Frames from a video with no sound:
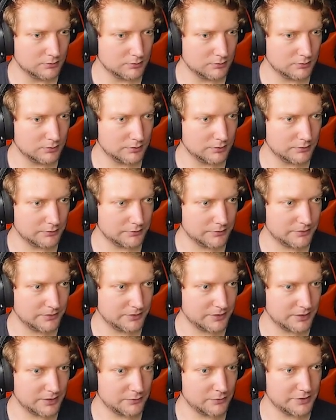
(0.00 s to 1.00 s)
I don't
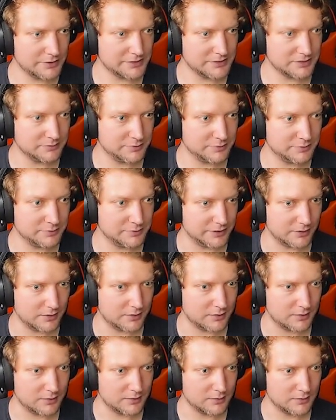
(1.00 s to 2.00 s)
think I wanted to be here.
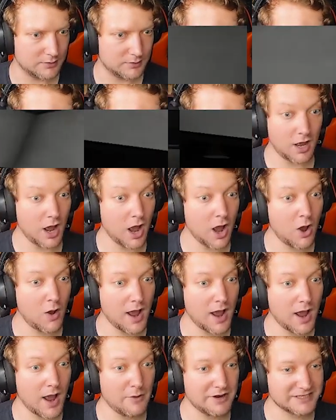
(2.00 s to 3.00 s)
Oh,
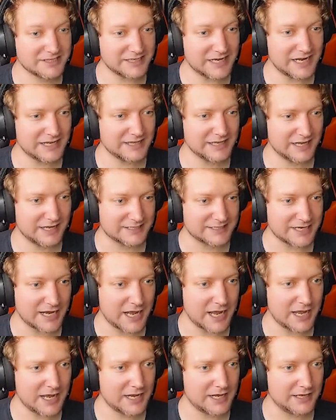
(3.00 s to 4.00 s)
I want to see this!
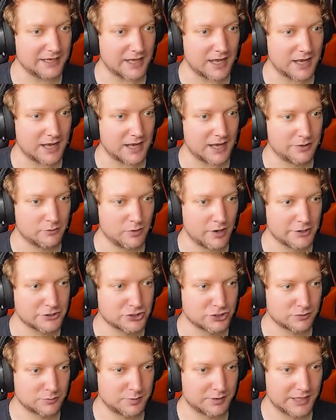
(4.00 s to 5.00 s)
Hey! I want to
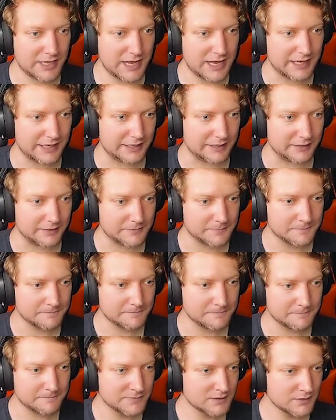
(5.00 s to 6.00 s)
watch your play.
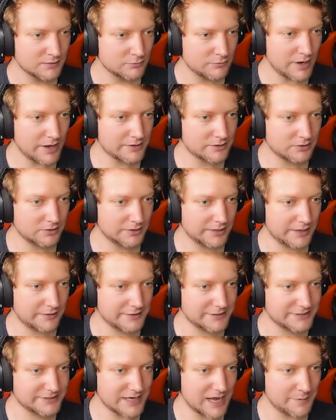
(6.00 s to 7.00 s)
Radical
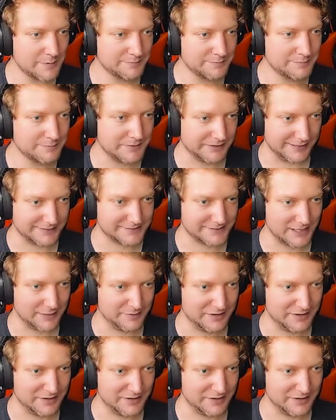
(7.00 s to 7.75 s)
Larry stopped me last time, and